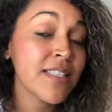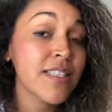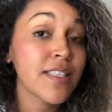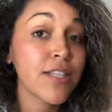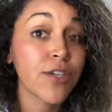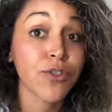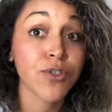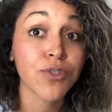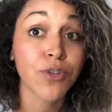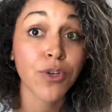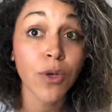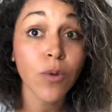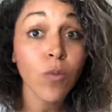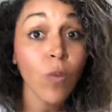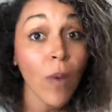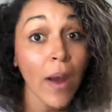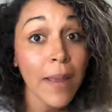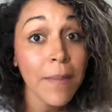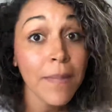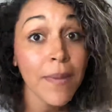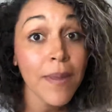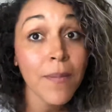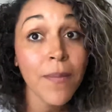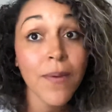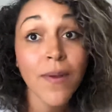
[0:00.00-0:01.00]
There's good white
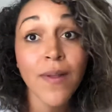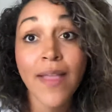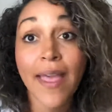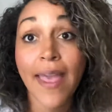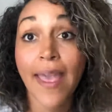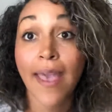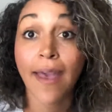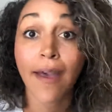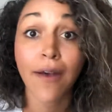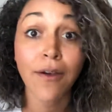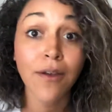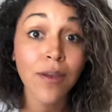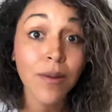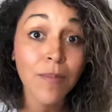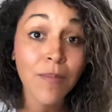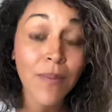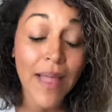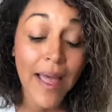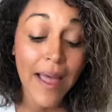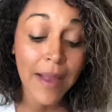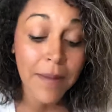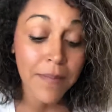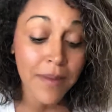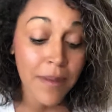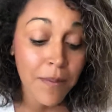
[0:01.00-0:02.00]
people and good
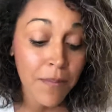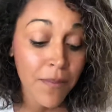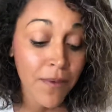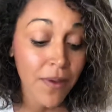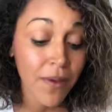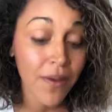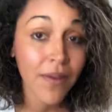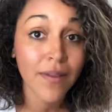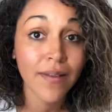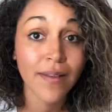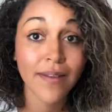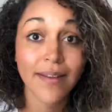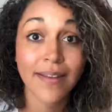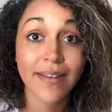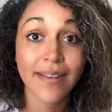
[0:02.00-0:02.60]
black people